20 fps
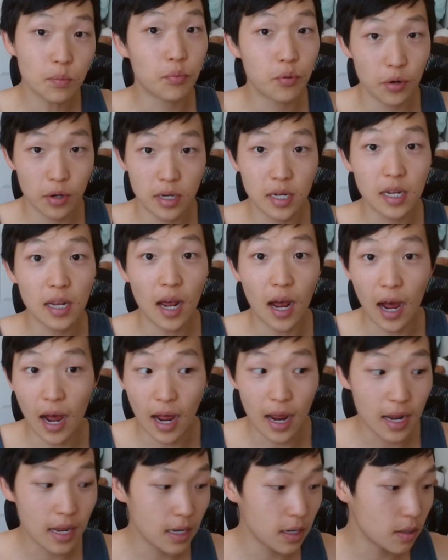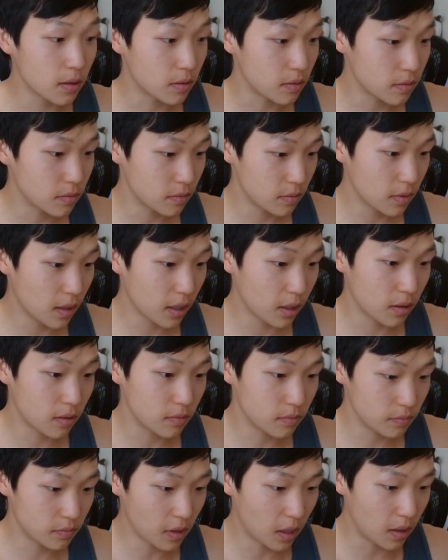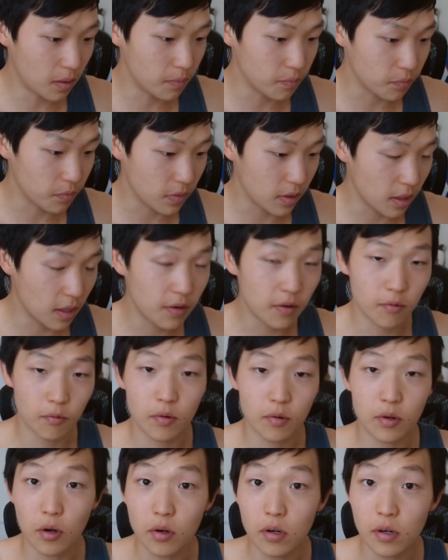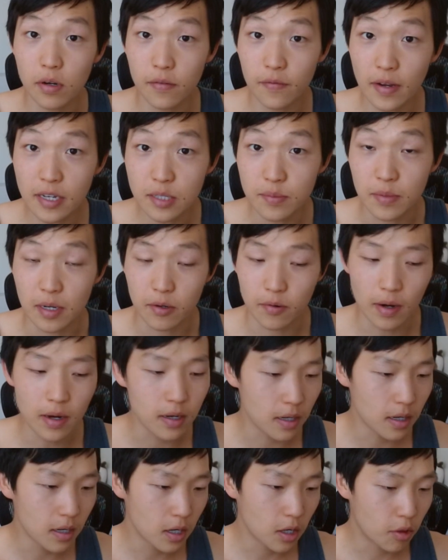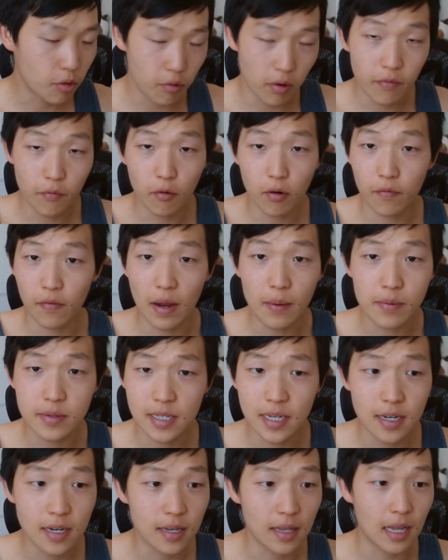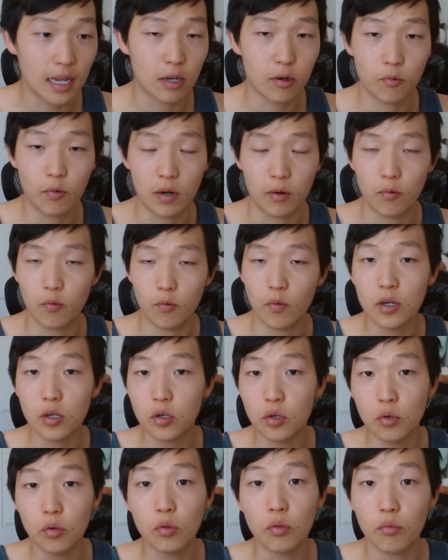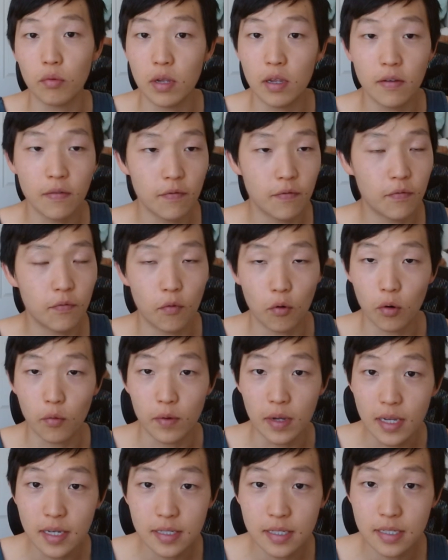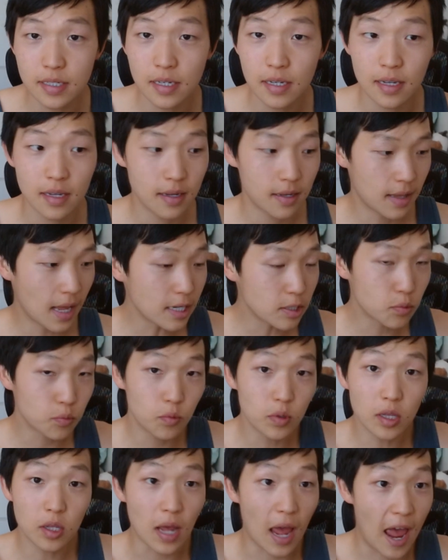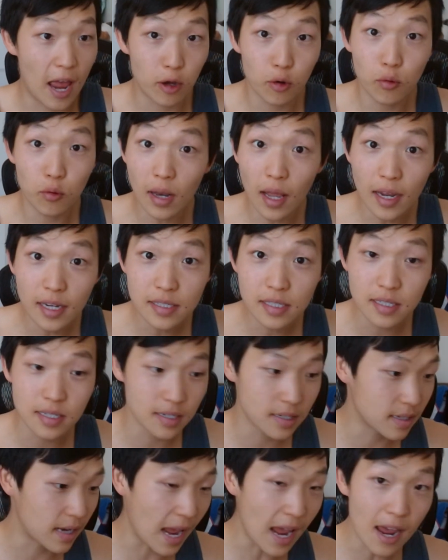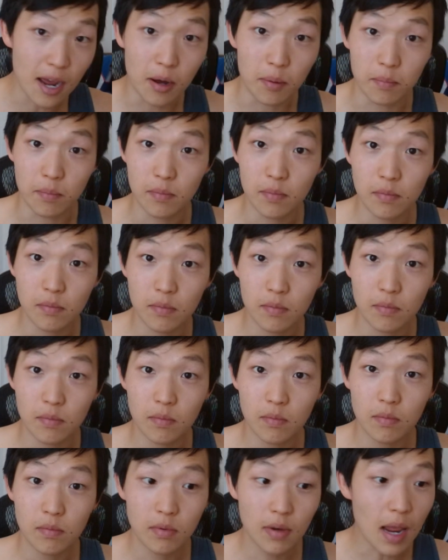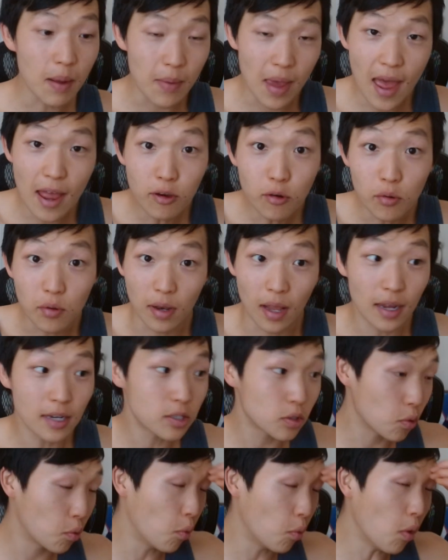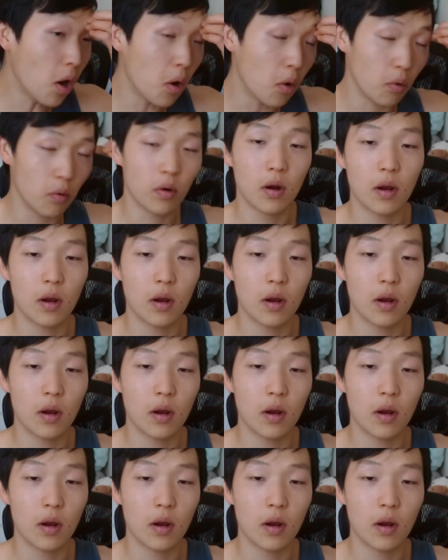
pretty high, like, in return on investment, right? 3, 4, 5% in like what, 1, 2, 3, 4 weeks? That's really annualized. Damn, annualized. Whoa.